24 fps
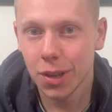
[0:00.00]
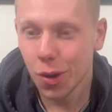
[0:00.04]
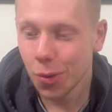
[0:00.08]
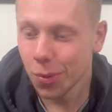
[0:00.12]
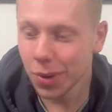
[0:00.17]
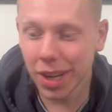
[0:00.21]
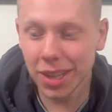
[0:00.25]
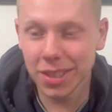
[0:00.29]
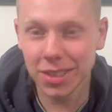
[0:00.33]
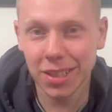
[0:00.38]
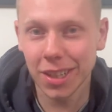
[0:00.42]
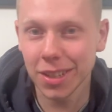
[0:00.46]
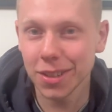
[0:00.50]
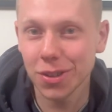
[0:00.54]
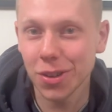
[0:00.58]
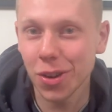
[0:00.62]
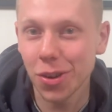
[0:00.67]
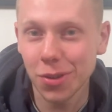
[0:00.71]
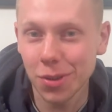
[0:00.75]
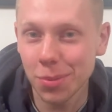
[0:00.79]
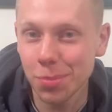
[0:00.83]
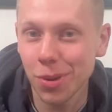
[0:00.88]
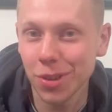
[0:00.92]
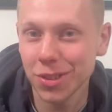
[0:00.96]
when I started
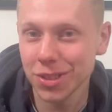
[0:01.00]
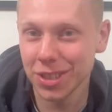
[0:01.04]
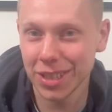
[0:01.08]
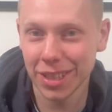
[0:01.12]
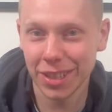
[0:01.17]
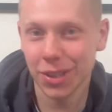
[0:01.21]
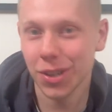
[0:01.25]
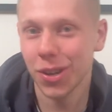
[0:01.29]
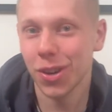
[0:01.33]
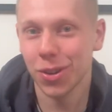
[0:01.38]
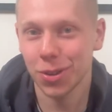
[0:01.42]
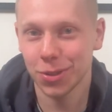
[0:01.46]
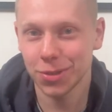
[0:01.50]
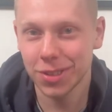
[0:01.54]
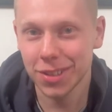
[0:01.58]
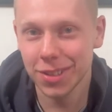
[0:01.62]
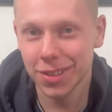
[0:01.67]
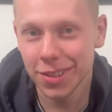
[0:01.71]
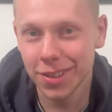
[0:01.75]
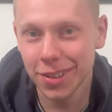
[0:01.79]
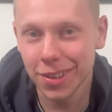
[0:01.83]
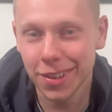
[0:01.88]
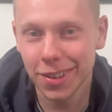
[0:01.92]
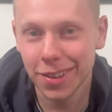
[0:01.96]
cold approaching
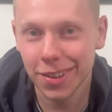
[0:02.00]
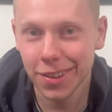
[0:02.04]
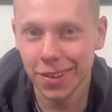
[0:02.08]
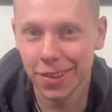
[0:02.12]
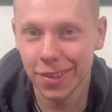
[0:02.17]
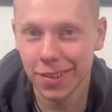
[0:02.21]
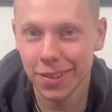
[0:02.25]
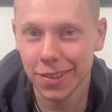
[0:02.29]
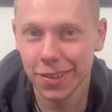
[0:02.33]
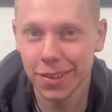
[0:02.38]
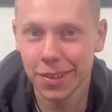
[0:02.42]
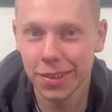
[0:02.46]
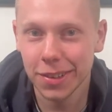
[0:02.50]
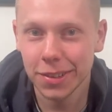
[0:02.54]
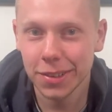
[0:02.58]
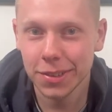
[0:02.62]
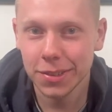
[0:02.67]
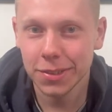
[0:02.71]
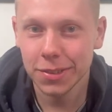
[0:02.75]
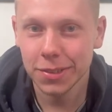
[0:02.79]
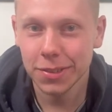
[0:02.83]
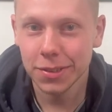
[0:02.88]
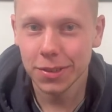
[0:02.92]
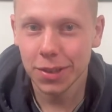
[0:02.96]
girls,
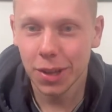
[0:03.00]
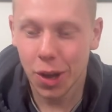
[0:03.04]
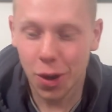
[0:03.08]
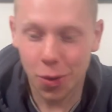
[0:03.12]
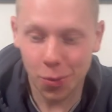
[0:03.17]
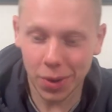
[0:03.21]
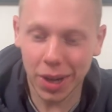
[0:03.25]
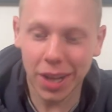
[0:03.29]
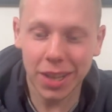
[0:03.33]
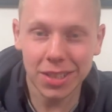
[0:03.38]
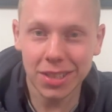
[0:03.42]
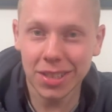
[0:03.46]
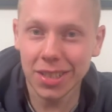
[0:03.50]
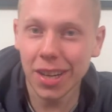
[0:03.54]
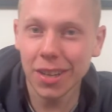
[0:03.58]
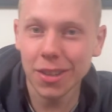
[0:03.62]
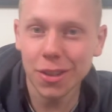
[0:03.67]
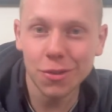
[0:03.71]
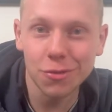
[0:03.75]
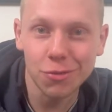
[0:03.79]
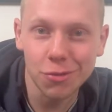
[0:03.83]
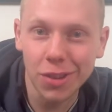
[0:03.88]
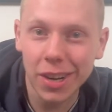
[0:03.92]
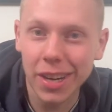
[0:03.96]
when I
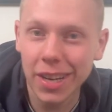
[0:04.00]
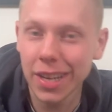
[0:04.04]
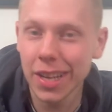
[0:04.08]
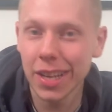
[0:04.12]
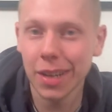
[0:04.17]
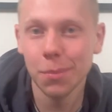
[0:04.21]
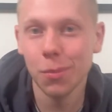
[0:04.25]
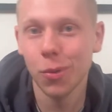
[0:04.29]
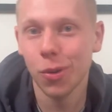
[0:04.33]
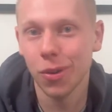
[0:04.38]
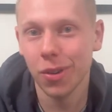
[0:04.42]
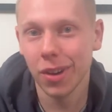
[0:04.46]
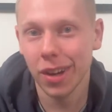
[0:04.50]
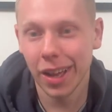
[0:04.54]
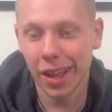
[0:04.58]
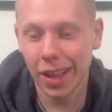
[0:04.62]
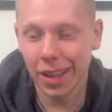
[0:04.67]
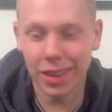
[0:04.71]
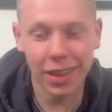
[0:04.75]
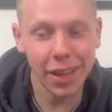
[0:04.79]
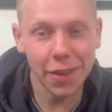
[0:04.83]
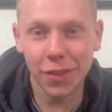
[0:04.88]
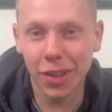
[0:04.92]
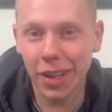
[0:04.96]
started reading more,
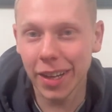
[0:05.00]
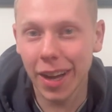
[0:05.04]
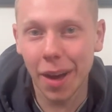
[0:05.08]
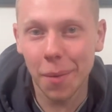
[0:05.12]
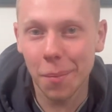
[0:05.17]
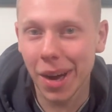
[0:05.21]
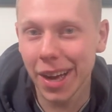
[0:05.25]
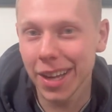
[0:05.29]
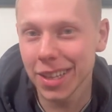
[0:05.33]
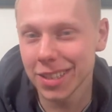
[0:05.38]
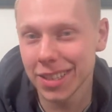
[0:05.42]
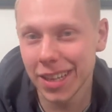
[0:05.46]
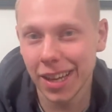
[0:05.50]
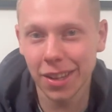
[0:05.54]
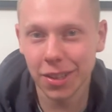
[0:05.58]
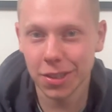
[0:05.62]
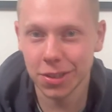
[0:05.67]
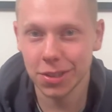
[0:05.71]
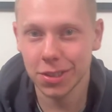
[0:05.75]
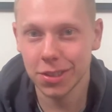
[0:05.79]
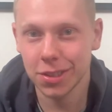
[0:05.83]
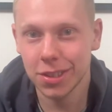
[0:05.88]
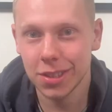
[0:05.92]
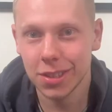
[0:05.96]
leveling up my
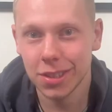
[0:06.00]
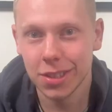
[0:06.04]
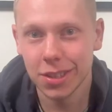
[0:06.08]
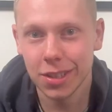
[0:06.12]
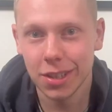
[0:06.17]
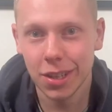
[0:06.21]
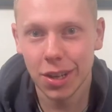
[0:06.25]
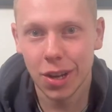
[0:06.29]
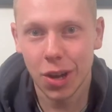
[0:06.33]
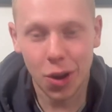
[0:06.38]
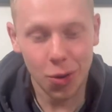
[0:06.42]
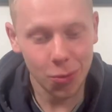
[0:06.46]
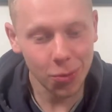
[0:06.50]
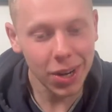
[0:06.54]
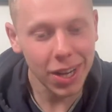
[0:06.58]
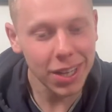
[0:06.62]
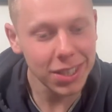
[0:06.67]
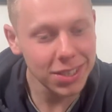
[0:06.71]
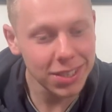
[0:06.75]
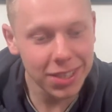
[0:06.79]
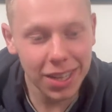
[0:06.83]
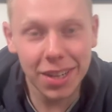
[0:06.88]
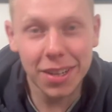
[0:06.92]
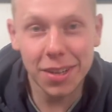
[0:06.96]
intelligence, when I
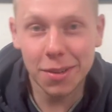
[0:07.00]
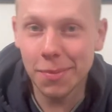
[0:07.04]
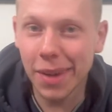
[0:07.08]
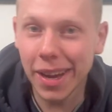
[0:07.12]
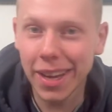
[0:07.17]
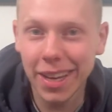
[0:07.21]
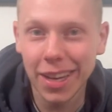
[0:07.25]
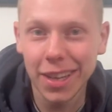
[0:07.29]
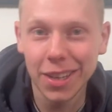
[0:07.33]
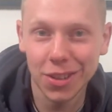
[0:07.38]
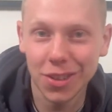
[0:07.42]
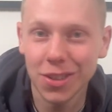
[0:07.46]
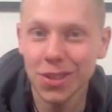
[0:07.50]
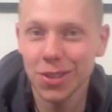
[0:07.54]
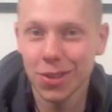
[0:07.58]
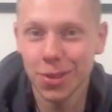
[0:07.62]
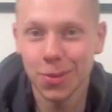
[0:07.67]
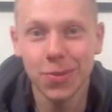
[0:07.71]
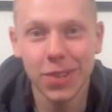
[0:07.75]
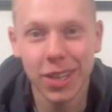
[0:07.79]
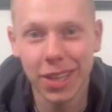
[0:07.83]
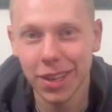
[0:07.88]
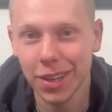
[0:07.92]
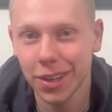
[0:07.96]
started making
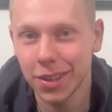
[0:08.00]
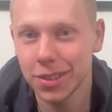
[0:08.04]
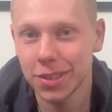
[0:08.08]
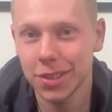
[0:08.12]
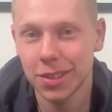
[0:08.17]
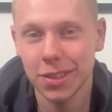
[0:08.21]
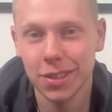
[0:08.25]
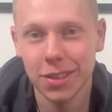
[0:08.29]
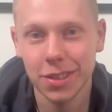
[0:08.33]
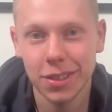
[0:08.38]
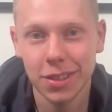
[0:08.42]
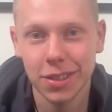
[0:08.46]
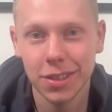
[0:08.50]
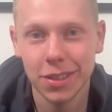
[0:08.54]
YouTube videos,